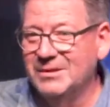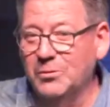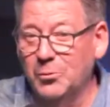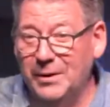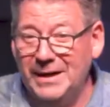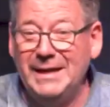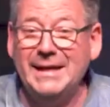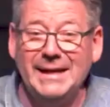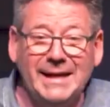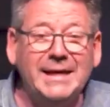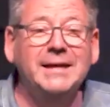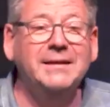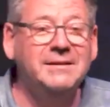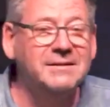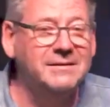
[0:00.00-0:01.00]
We
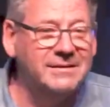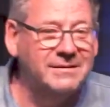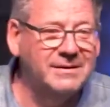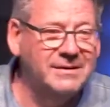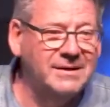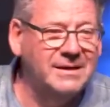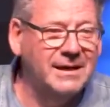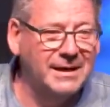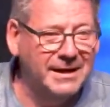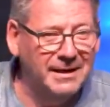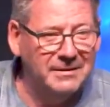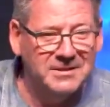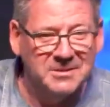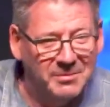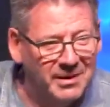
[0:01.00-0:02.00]
need
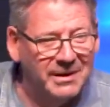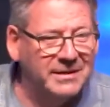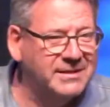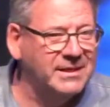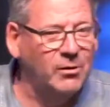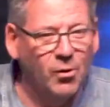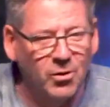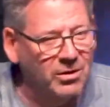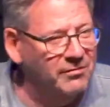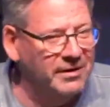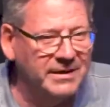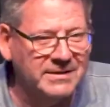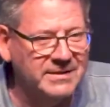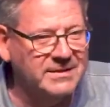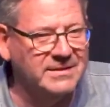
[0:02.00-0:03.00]
accountability, all of
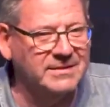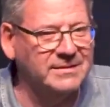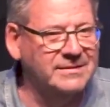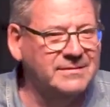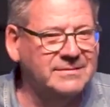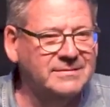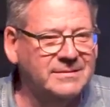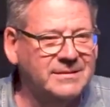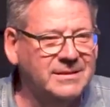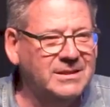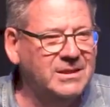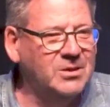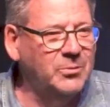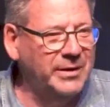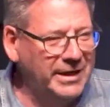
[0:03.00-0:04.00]
us.
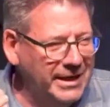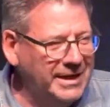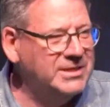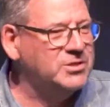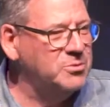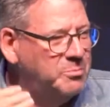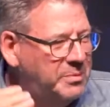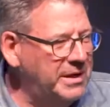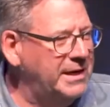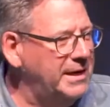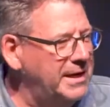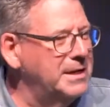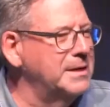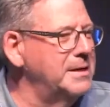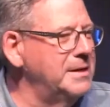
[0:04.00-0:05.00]
We need to be
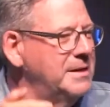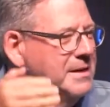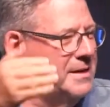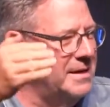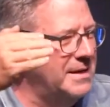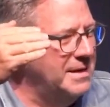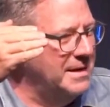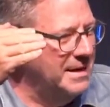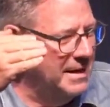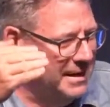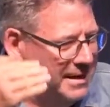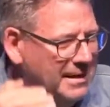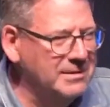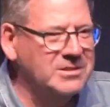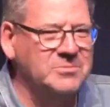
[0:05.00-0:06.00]
in
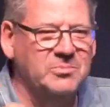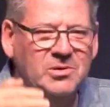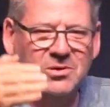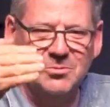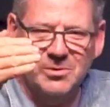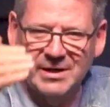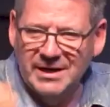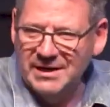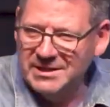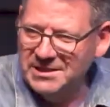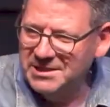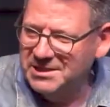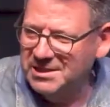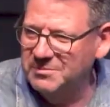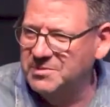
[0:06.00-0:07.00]
accountable
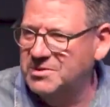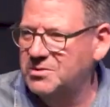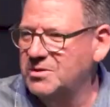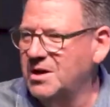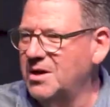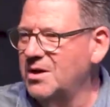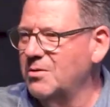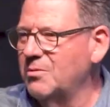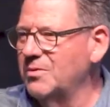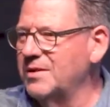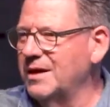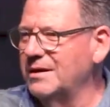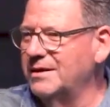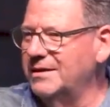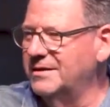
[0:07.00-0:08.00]
relationships with
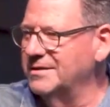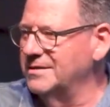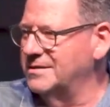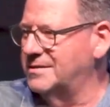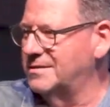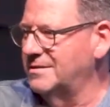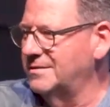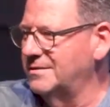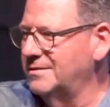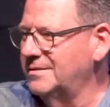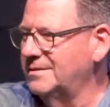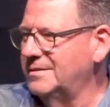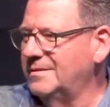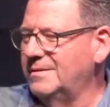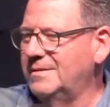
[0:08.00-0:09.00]
our leaders
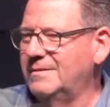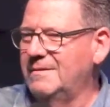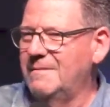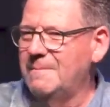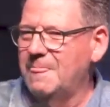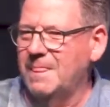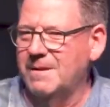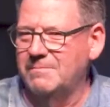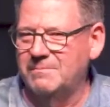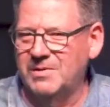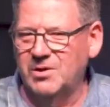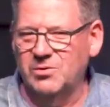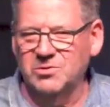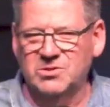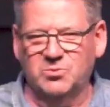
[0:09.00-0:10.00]

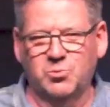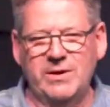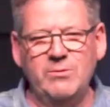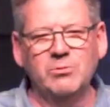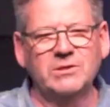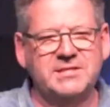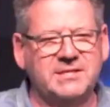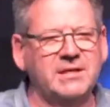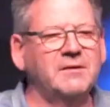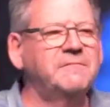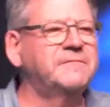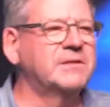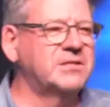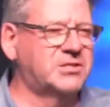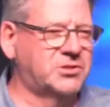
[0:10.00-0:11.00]
because we will
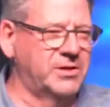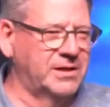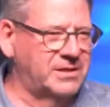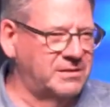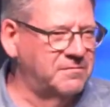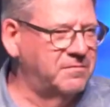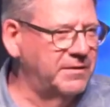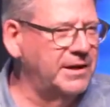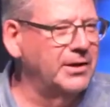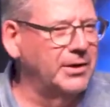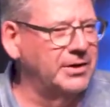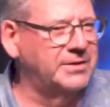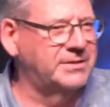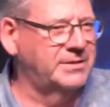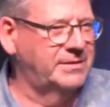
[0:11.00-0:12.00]
self destruct if we're
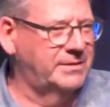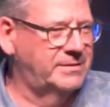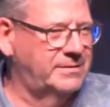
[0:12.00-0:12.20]
not.